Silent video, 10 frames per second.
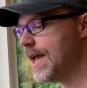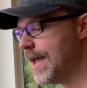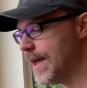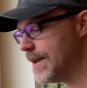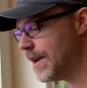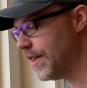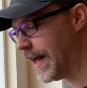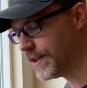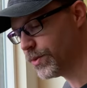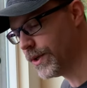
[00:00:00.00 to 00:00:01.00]
and
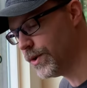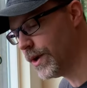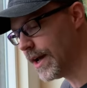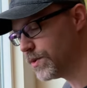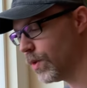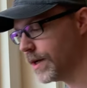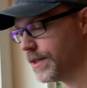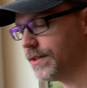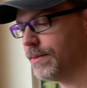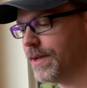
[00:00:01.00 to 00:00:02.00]
that's what you guys
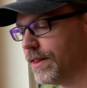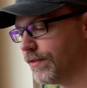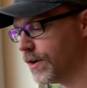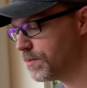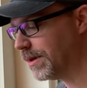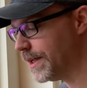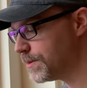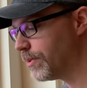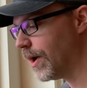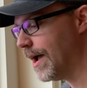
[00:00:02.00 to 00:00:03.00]
wanted to be the first place
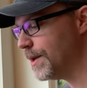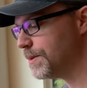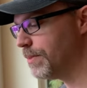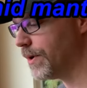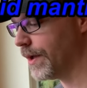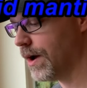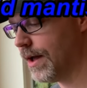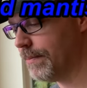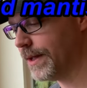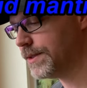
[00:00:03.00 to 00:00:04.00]
prize per the
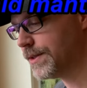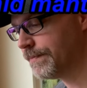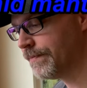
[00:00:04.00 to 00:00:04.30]
comments.